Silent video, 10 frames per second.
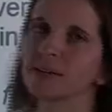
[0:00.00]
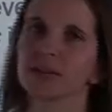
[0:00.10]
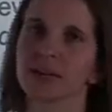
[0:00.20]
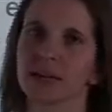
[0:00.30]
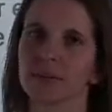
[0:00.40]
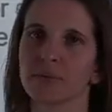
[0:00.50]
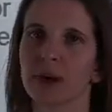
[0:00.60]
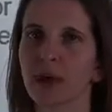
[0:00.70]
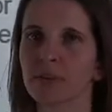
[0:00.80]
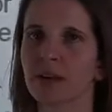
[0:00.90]
of look like a
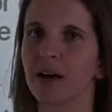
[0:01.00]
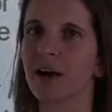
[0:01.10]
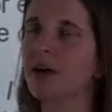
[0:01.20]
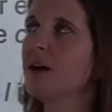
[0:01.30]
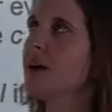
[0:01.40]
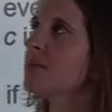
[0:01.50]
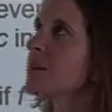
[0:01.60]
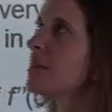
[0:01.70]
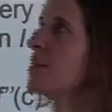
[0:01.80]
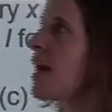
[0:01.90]
parabola,
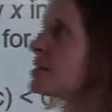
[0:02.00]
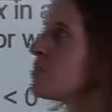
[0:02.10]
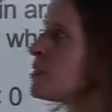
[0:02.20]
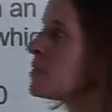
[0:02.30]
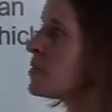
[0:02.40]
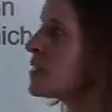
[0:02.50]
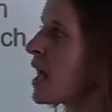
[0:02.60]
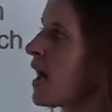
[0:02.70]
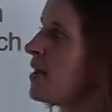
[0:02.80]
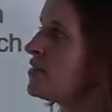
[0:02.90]
right? That's where we would
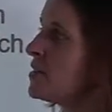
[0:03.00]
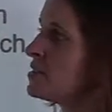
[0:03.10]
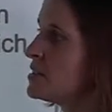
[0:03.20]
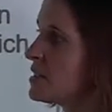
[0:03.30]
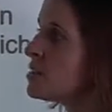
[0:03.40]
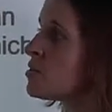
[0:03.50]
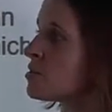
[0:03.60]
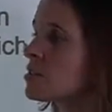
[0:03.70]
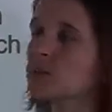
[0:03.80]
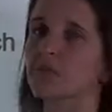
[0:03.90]
have a single
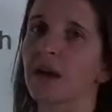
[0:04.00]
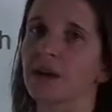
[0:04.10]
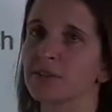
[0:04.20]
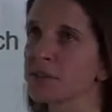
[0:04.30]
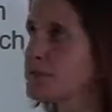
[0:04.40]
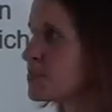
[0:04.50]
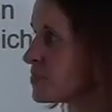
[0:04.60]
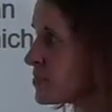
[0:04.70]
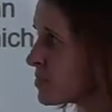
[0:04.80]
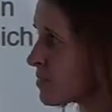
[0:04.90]
critical value,
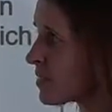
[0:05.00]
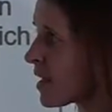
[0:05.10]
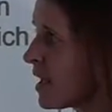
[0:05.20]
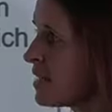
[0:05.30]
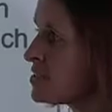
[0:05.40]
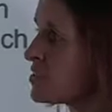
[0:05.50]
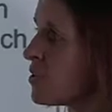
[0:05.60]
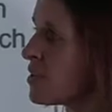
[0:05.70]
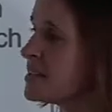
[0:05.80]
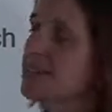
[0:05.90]
and
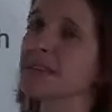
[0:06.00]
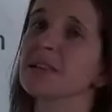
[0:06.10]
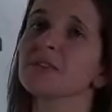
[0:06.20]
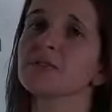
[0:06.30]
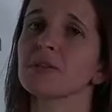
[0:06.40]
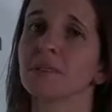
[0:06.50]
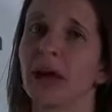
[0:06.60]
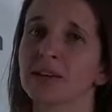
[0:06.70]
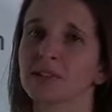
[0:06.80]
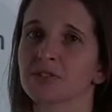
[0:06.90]
so it's either a
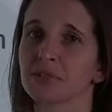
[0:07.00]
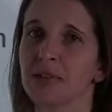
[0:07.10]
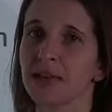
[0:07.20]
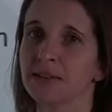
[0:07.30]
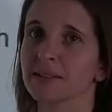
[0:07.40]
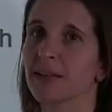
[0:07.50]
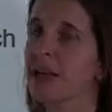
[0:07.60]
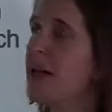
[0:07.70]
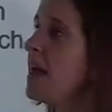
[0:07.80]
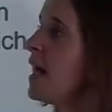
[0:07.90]
max or a min.
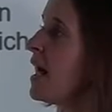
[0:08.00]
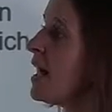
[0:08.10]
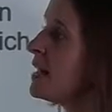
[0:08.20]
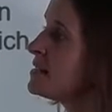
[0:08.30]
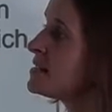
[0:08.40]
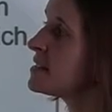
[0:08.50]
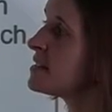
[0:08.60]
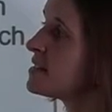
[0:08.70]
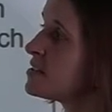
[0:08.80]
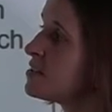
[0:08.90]
And
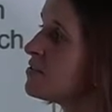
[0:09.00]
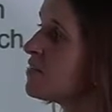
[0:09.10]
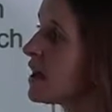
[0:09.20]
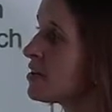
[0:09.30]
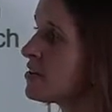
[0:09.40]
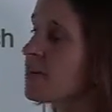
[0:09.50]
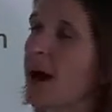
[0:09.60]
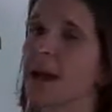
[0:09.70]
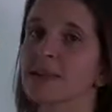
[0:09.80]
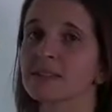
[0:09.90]
to
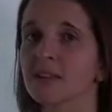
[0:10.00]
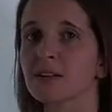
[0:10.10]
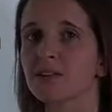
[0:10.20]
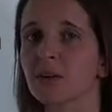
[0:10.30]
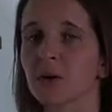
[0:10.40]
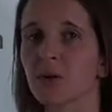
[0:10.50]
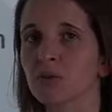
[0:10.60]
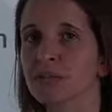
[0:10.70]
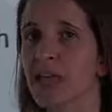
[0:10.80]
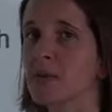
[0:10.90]
verify, instead of doing a
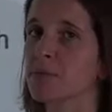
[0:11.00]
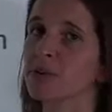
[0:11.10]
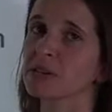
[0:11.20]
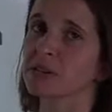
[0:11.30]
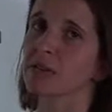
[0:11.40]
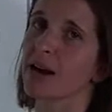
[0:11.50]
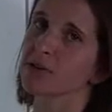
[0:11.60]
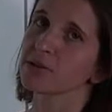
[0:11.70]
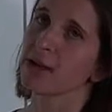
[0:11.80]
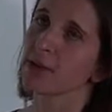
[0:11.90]
whole table, because these are
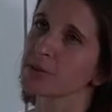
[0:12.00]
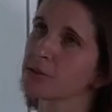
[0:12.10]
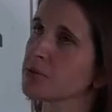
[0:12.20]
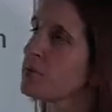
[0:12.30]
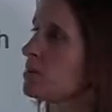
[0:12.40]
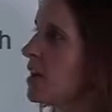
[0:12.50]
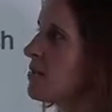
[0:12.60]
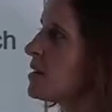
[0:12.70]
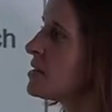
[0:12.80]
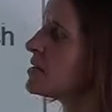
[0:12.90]
actually absolute and not
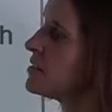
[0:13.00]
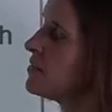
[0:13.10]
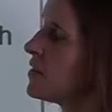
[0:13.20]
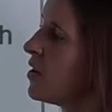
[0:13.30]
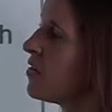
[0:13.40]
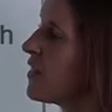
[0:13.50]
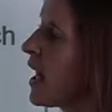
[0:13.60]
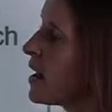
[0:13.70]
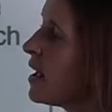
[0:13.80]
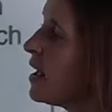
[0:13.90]
relative and all of that,